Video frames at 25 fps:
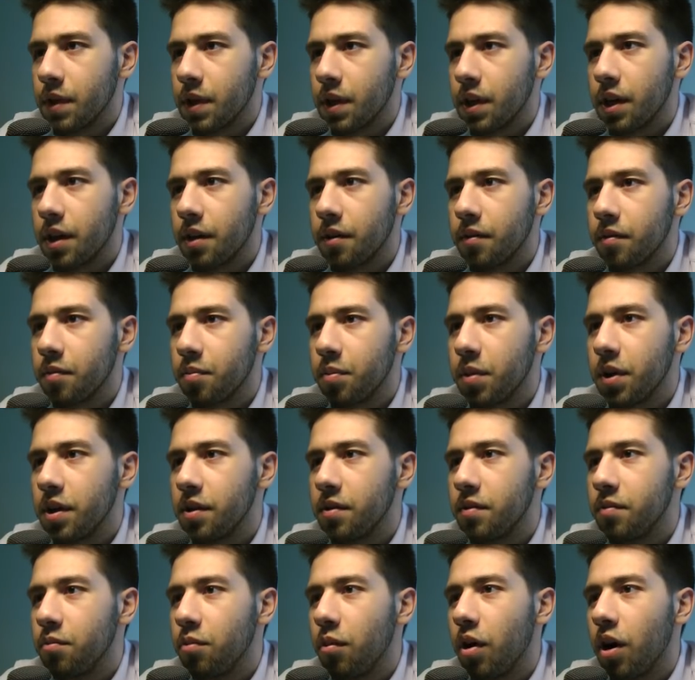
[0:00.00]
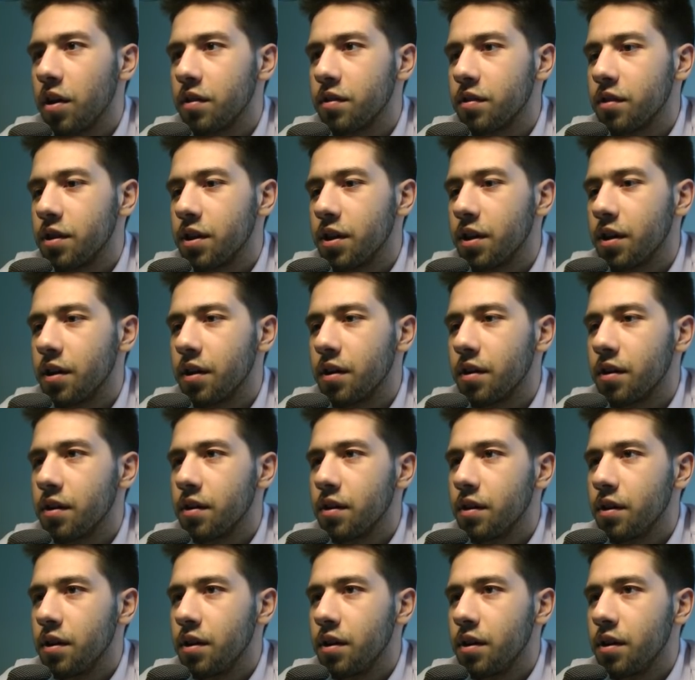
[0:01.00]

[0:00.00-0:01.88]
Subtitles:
Okay, he's played Water here,